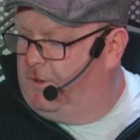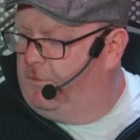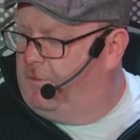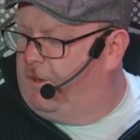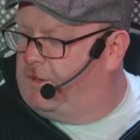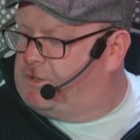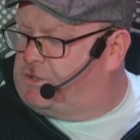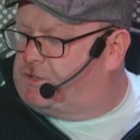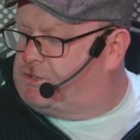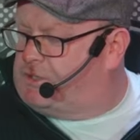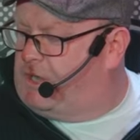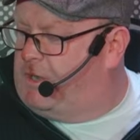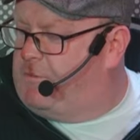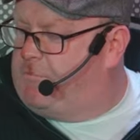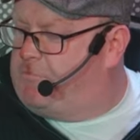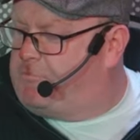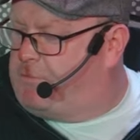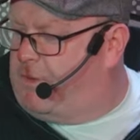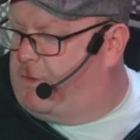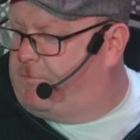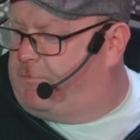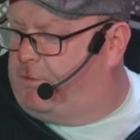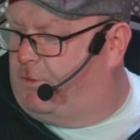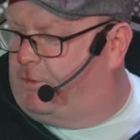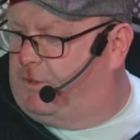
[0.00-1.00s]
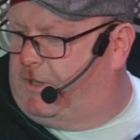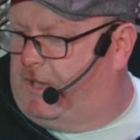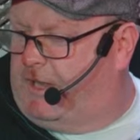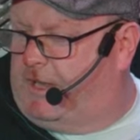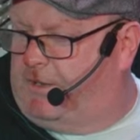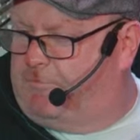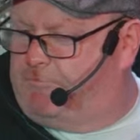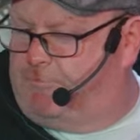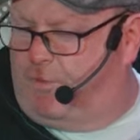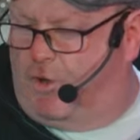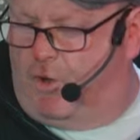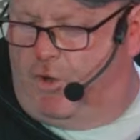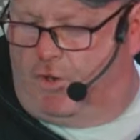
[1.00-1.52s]
Well, well some people
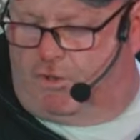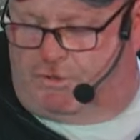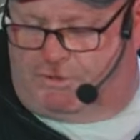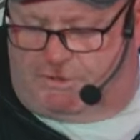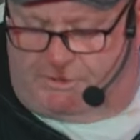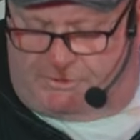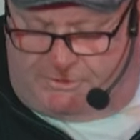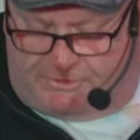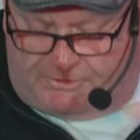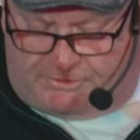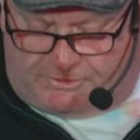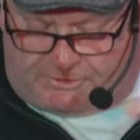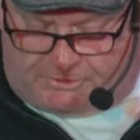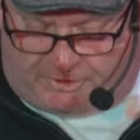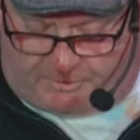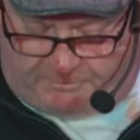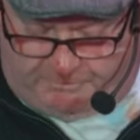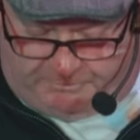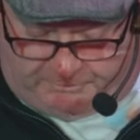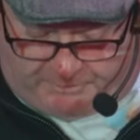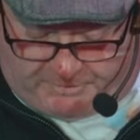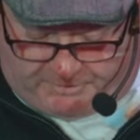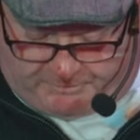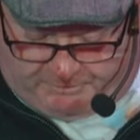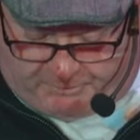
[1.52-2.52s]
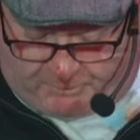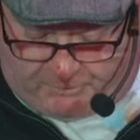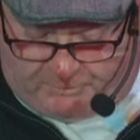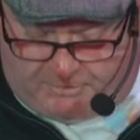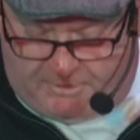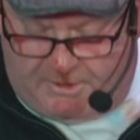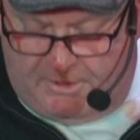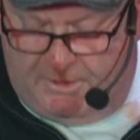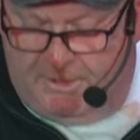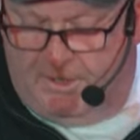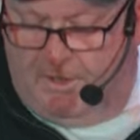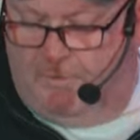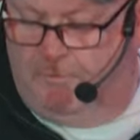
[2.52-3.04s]
like boxers, and some
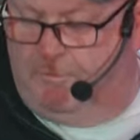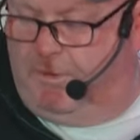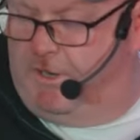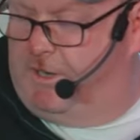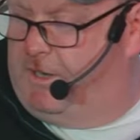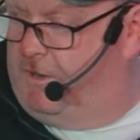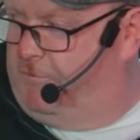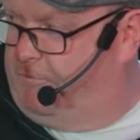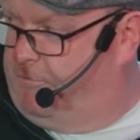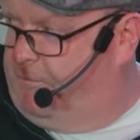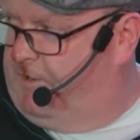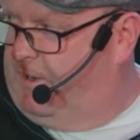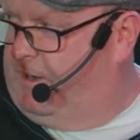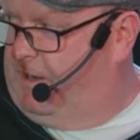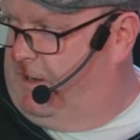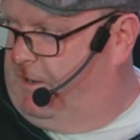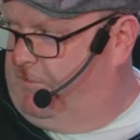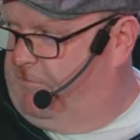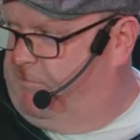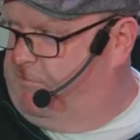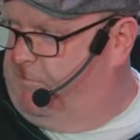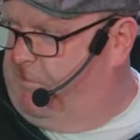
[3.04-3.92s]
people being a bit of a